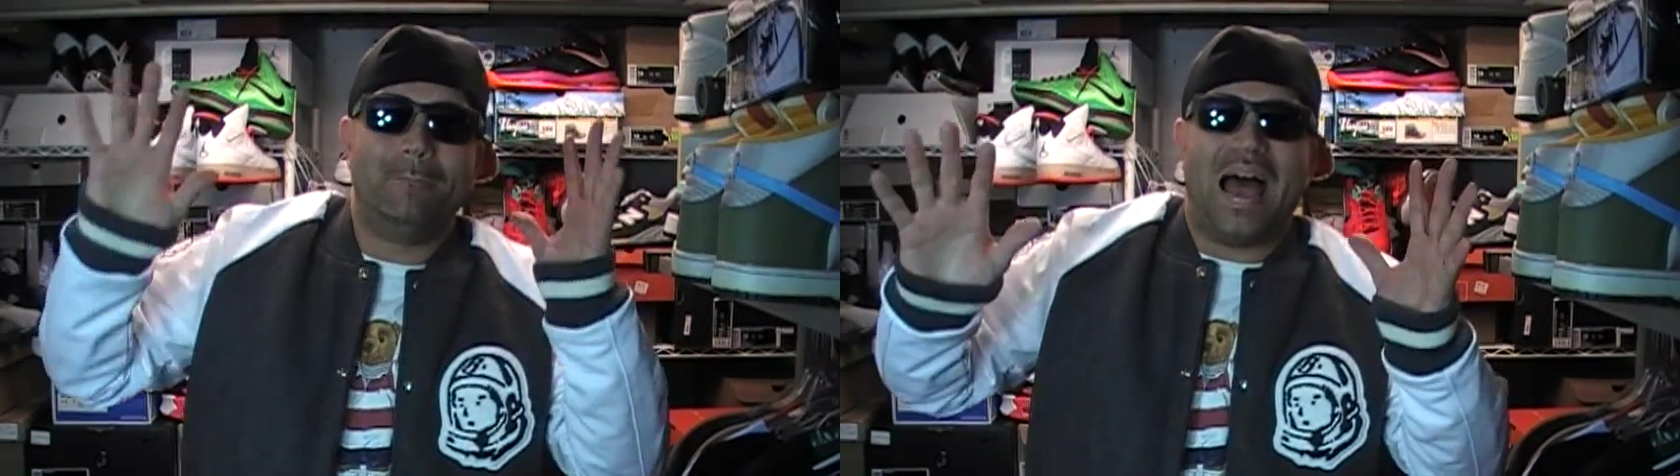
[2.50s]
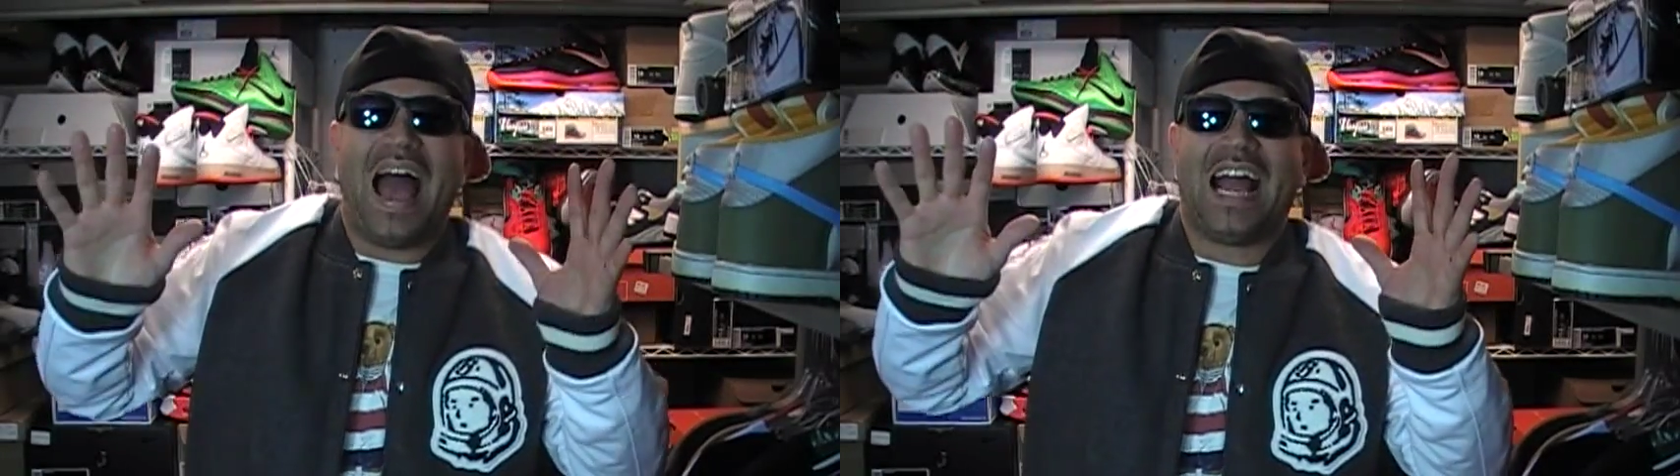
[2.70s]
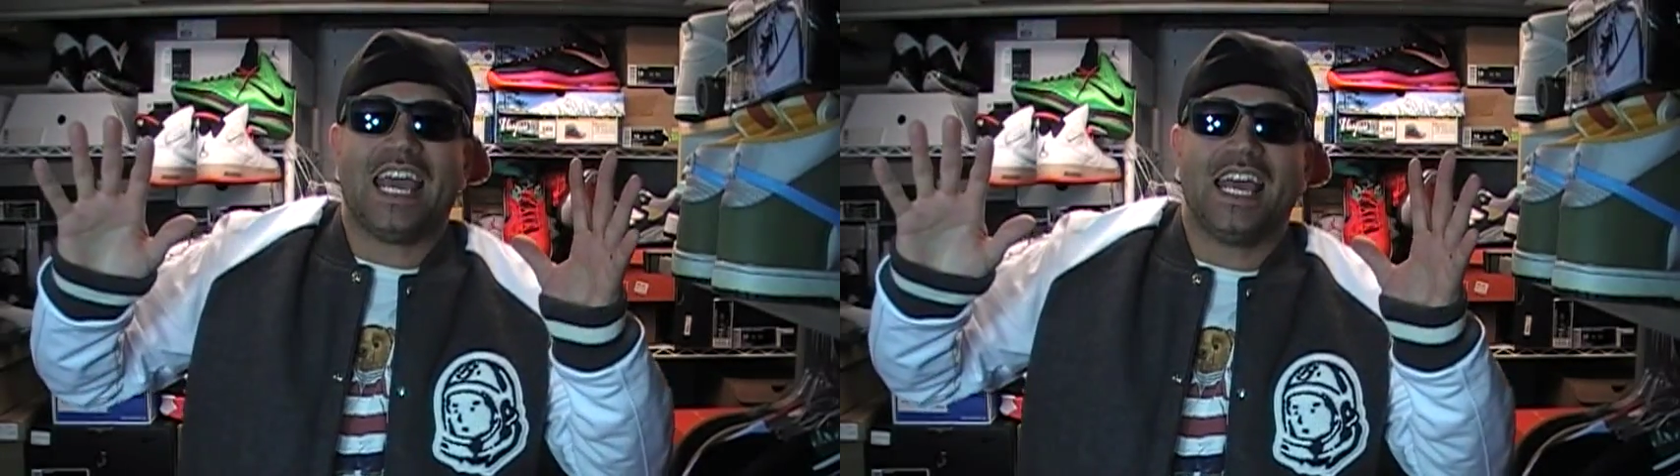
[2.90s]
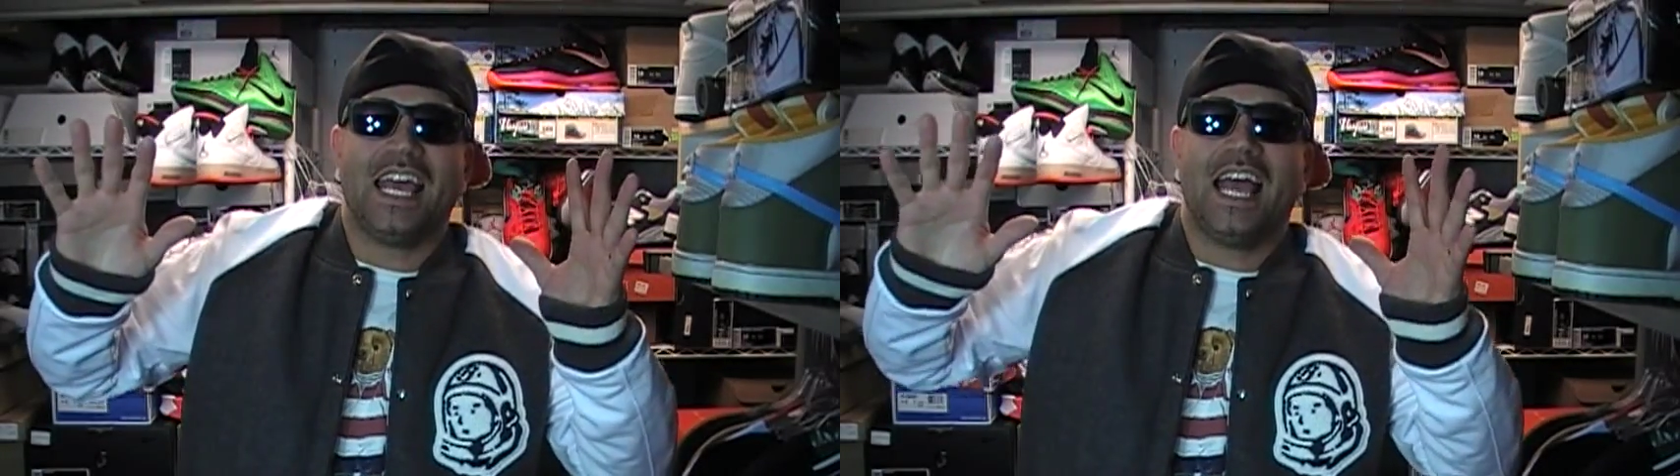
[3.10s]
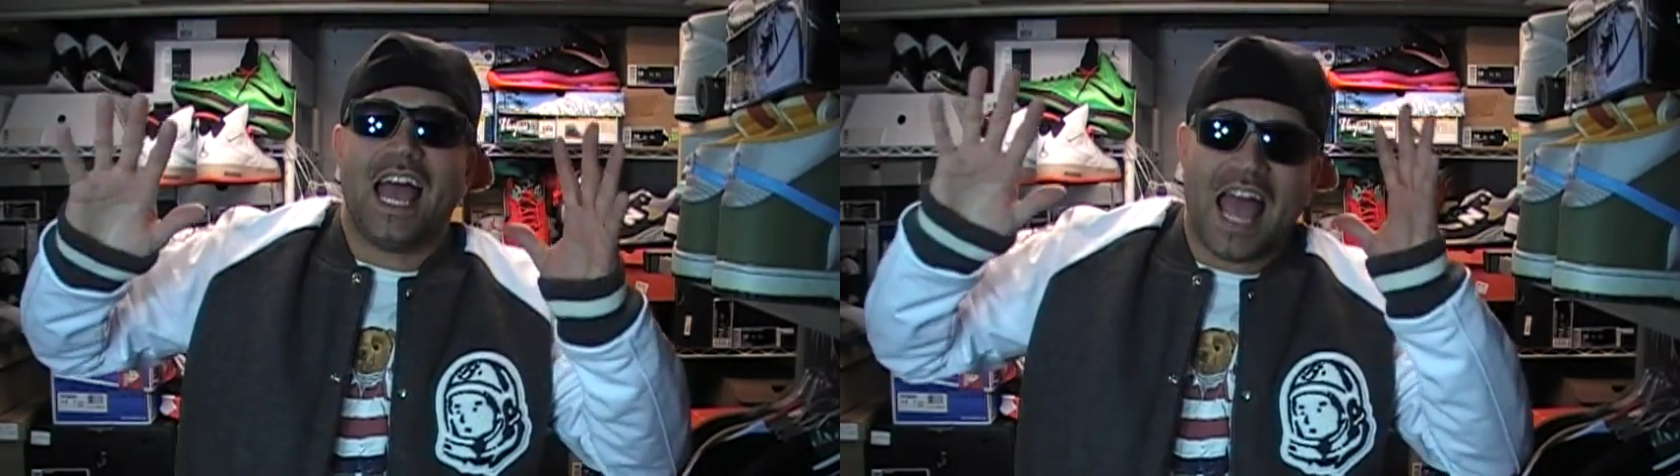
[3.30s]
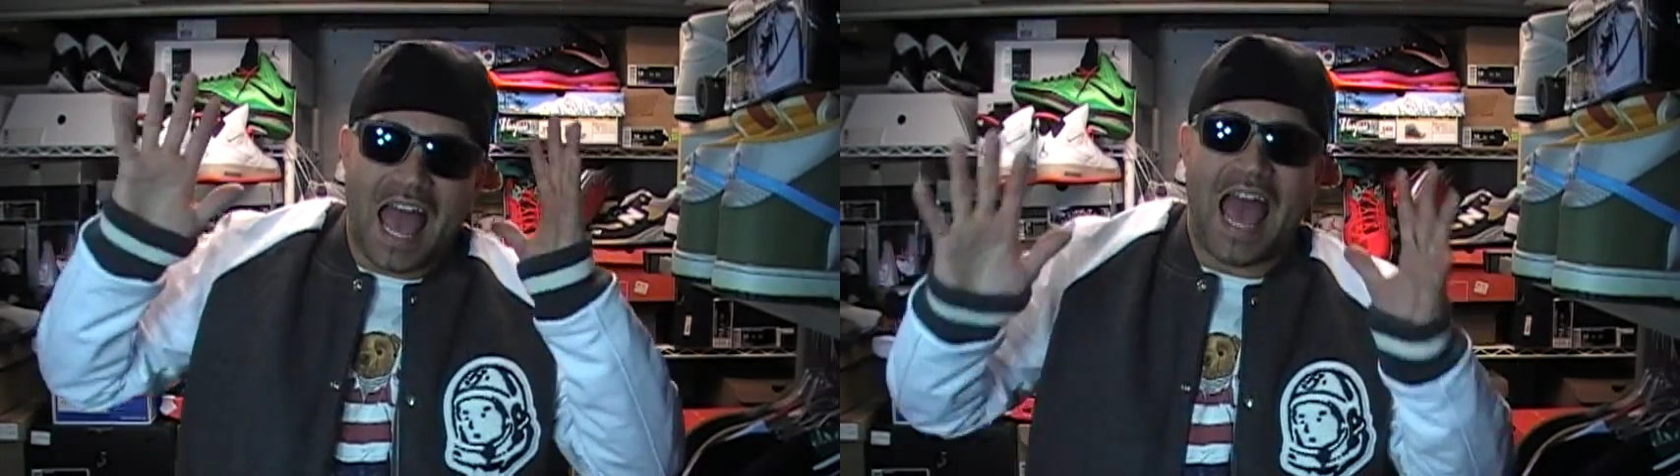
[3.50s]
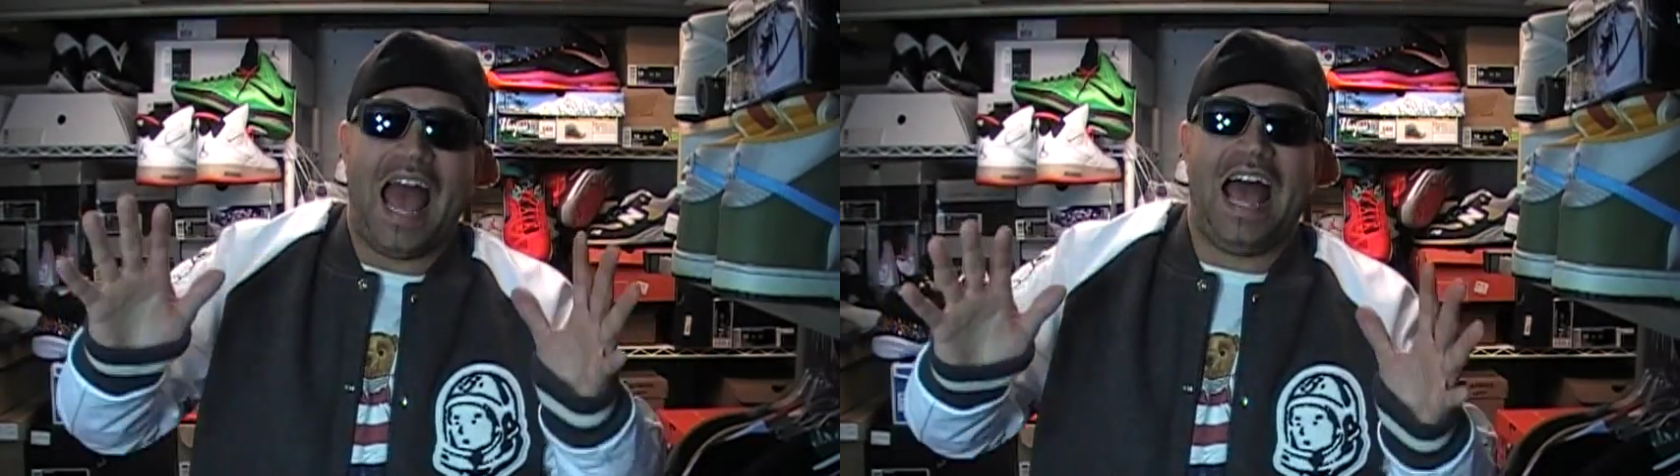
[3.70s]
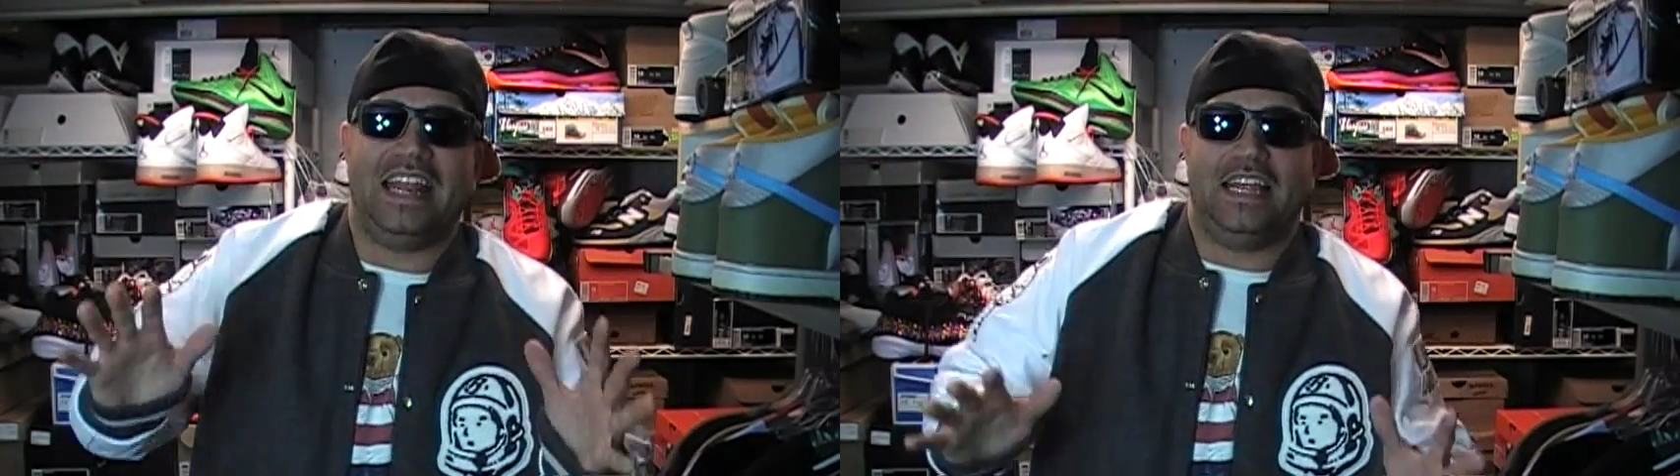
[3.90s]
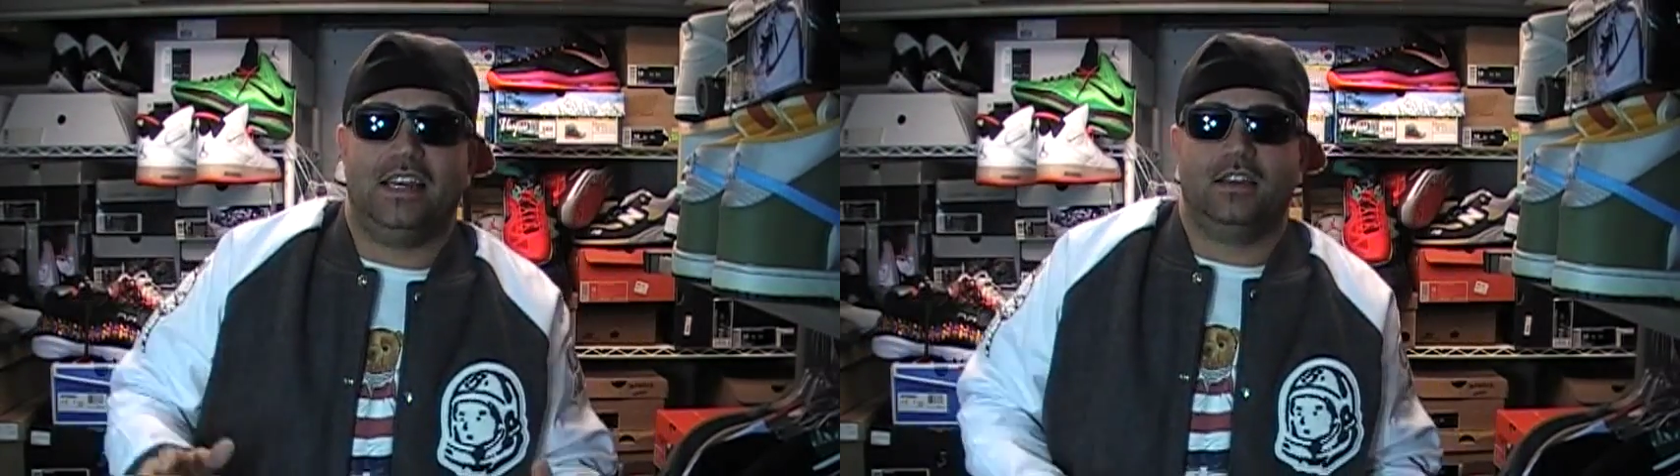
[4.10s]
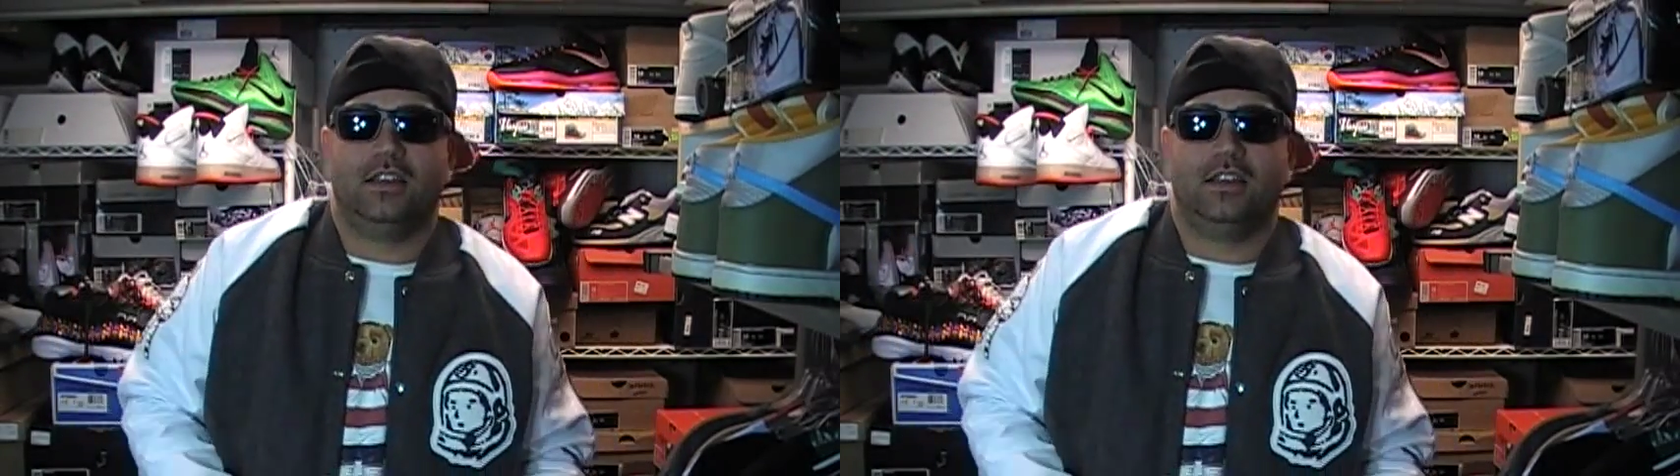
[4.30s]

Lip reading: back at it.